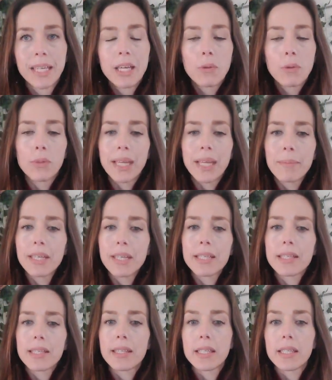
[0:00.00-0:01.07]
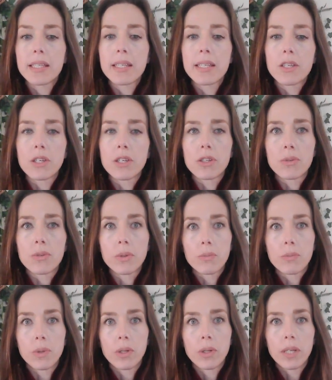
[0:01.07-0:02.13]
When I made the decision to
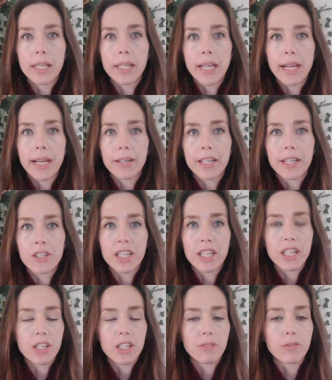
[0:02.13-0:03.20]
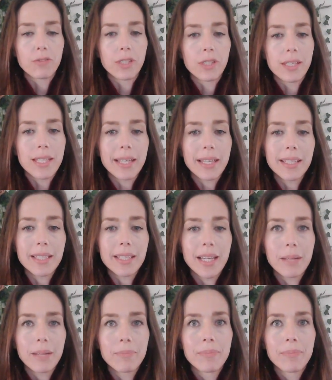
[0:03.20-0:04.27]
enroll in higher education for the second
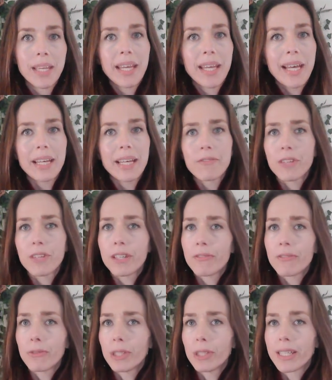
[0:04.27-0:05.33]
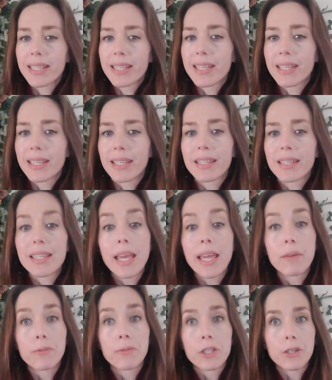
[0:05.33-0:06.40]
time, I had a very full existence,
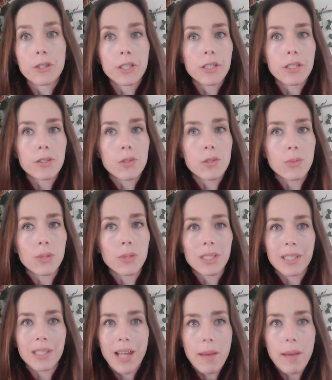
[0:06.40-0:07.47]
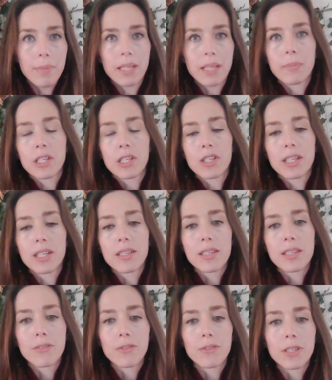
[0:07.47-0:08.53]
and returning to school did not make much sense
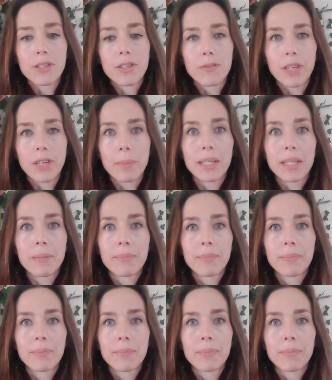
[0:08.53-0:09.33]
to friends or family.